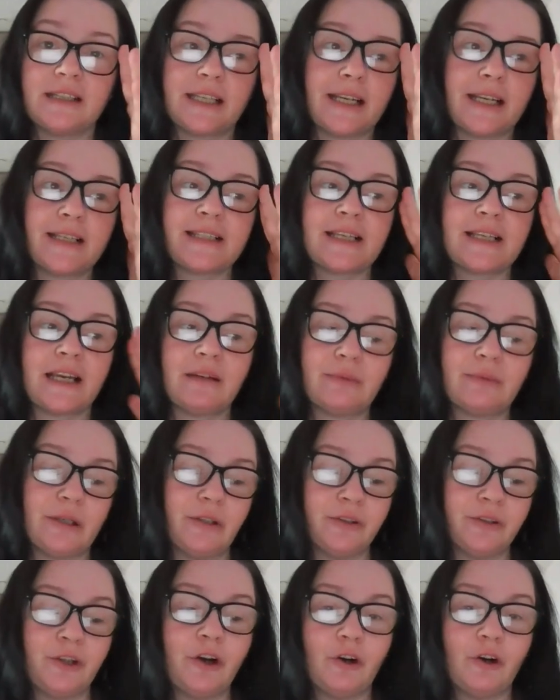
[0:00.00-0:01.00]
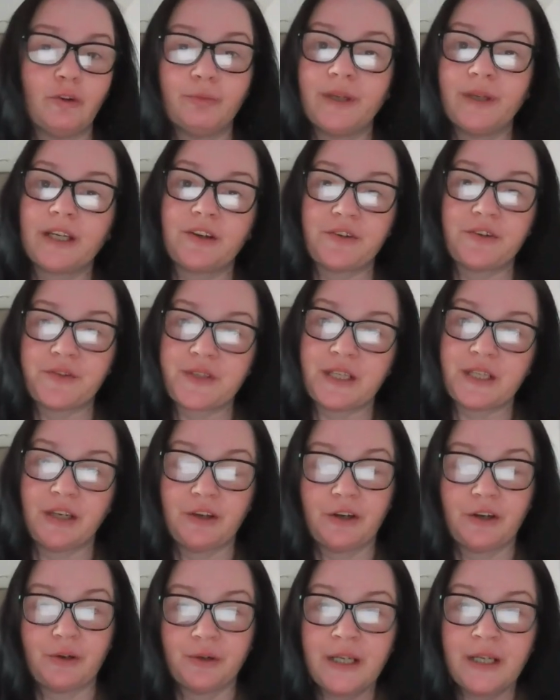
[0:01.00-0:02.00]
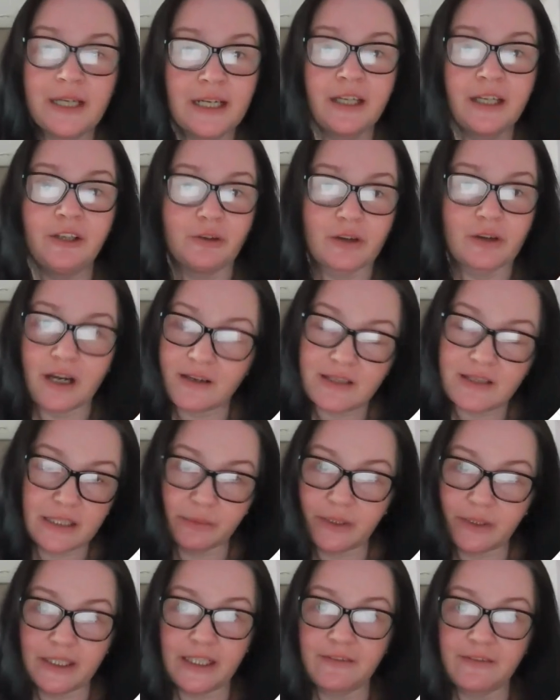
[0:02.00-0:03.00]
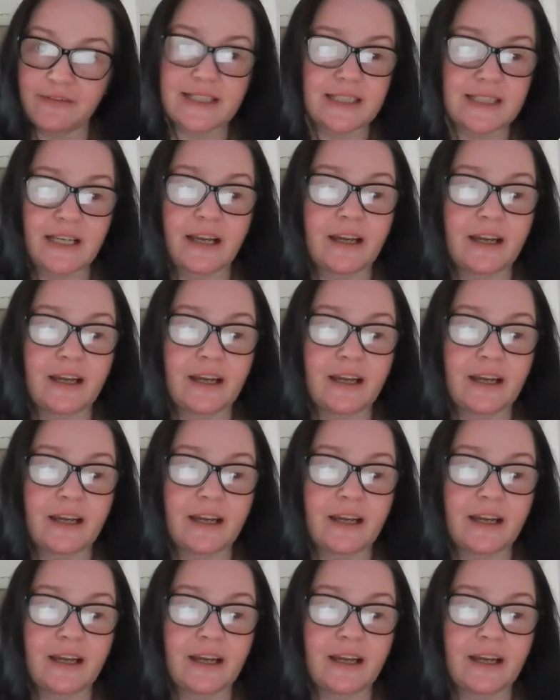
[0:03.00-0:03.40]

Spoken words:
they say, well, no, because your customer lives